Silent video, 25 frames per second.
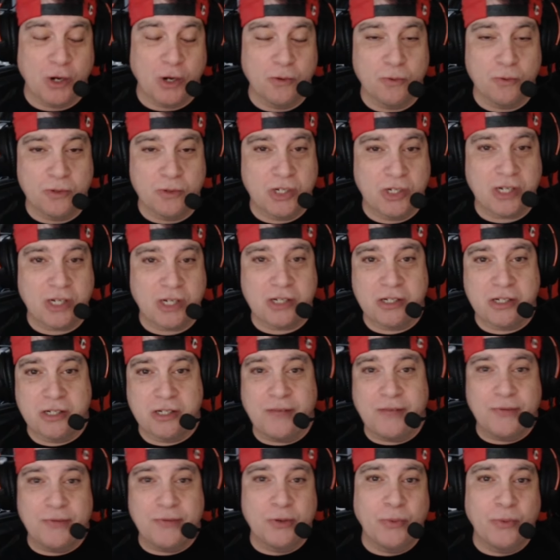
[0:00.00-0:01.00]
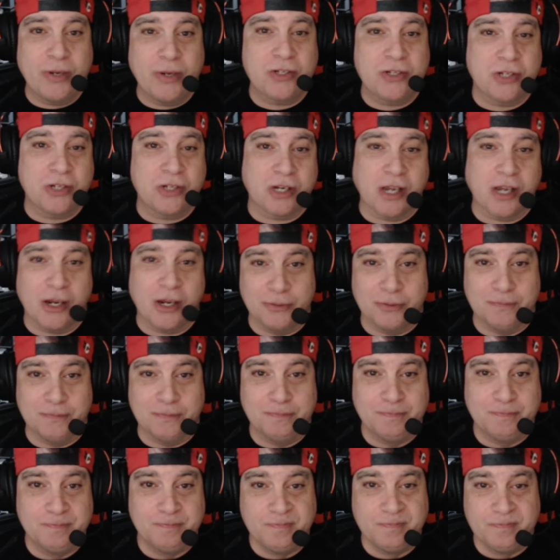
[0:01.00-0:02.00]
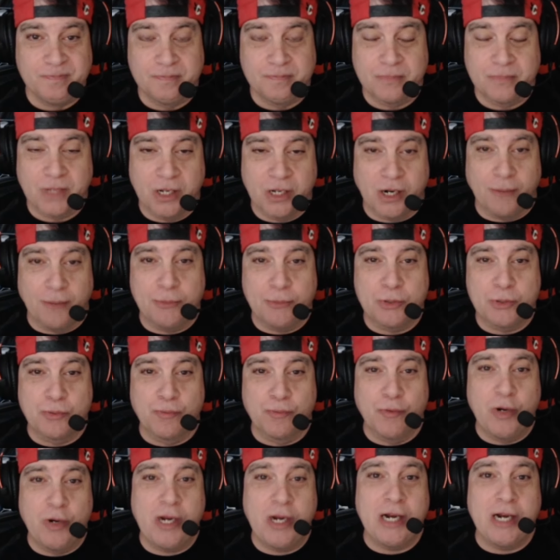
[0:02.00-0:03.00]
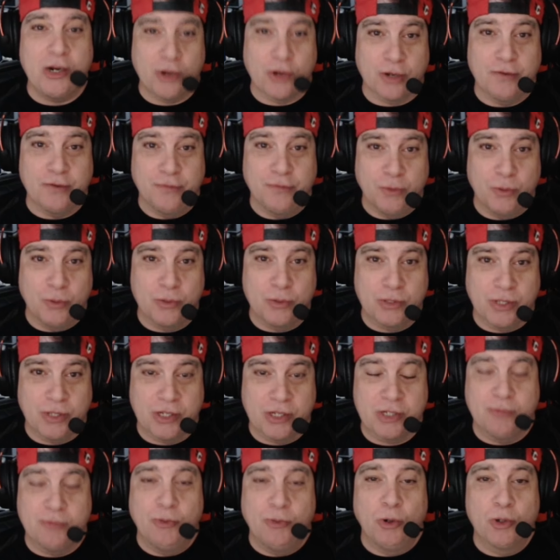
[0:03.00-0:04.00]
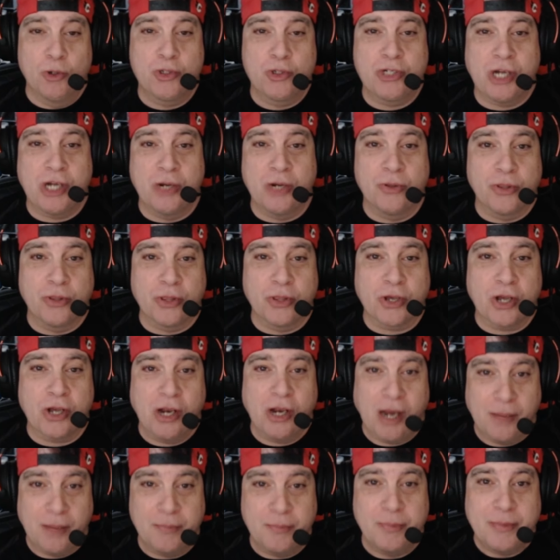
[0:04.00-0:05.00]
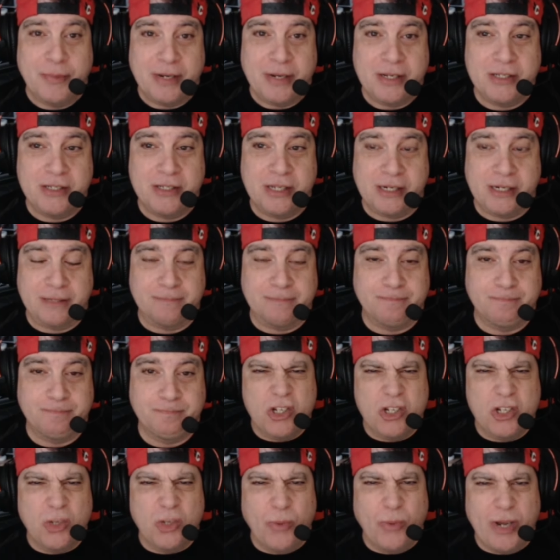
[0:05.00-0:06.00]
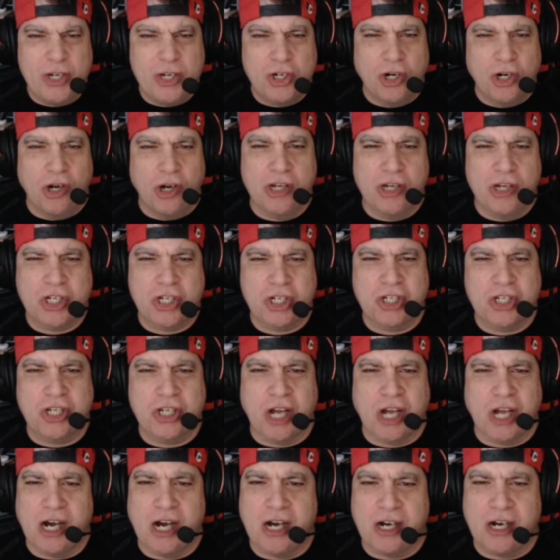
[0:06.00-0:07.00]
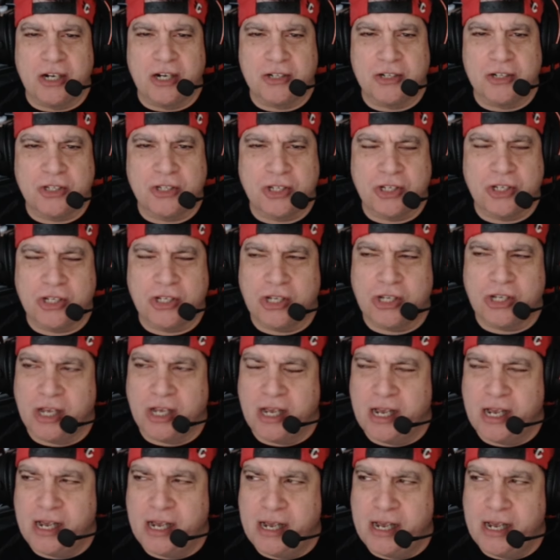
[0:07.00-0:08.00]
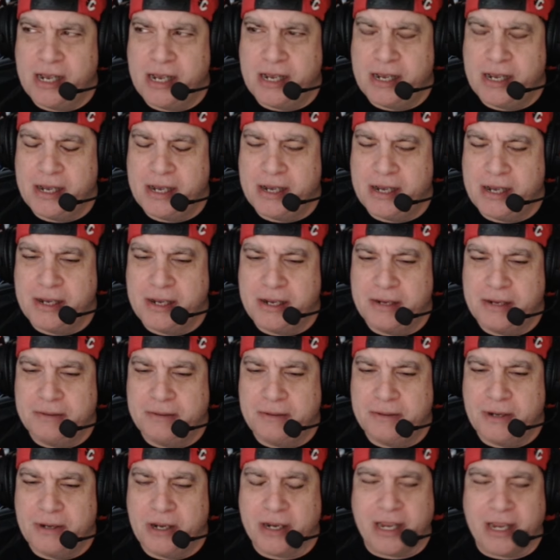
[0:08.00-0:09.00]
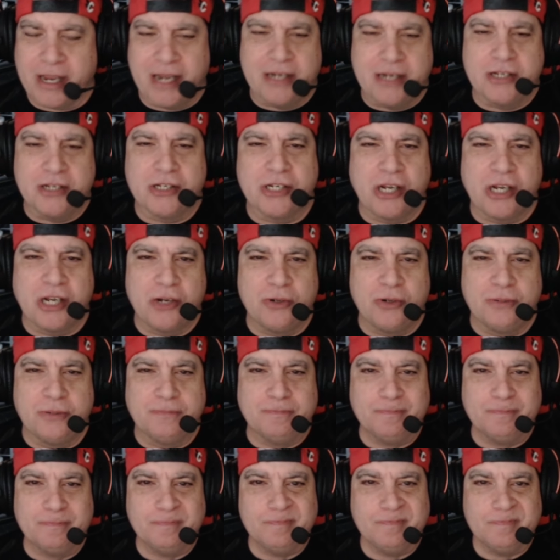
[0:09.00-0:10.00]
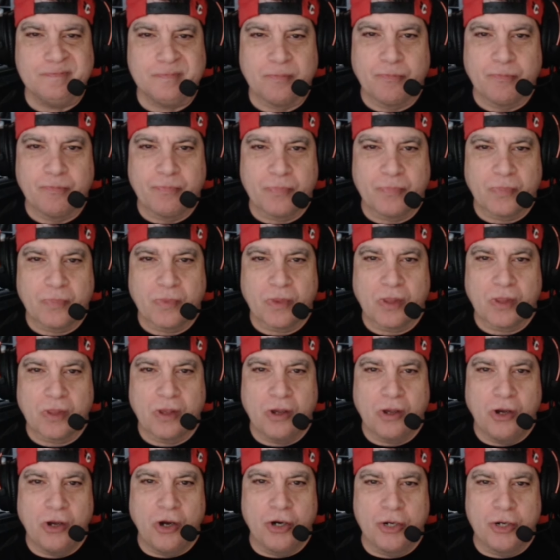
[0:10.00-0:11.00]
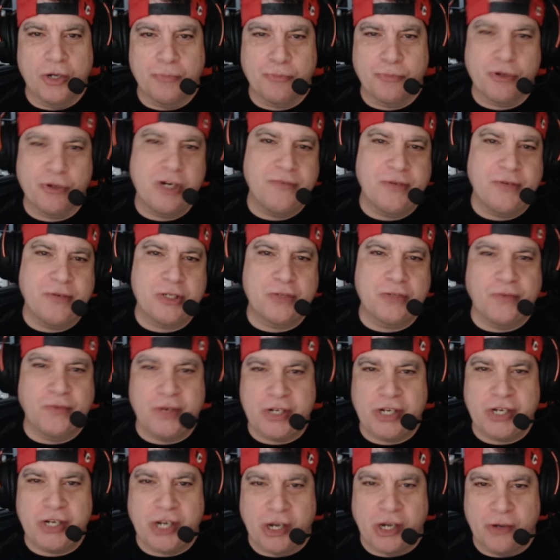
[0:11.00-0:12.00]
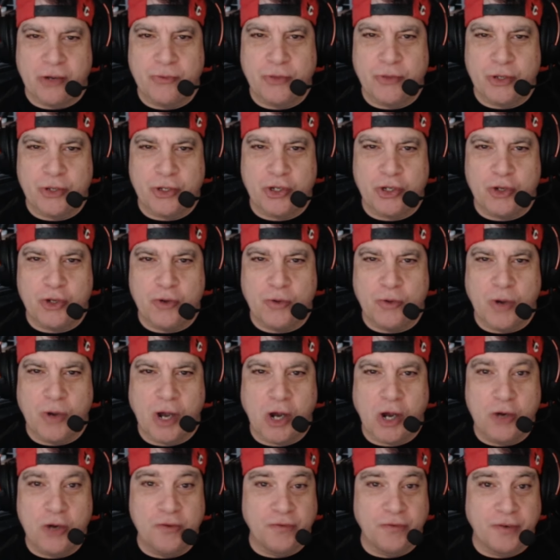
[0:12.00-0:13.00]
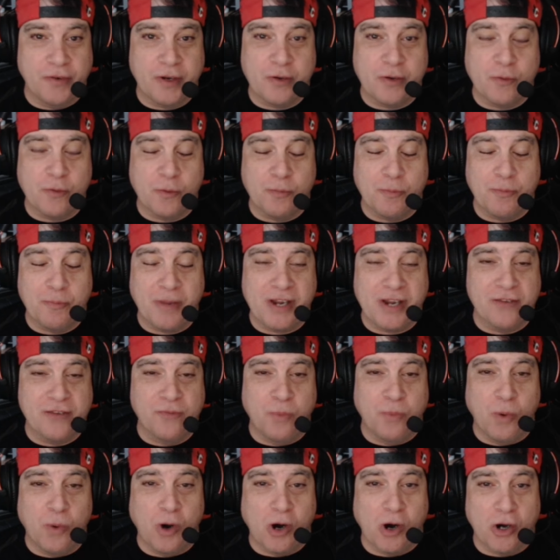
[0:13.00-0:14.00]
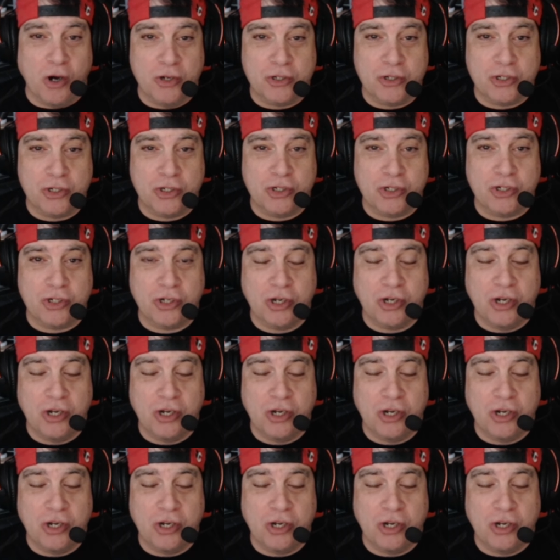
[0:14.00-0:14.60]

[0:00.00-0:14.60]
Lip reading: 6-7 weeks ago. And I was really looking forward to this, more so than the club meeting. Where shall I start? Okay, so on a previous video that you hopefully may have watched,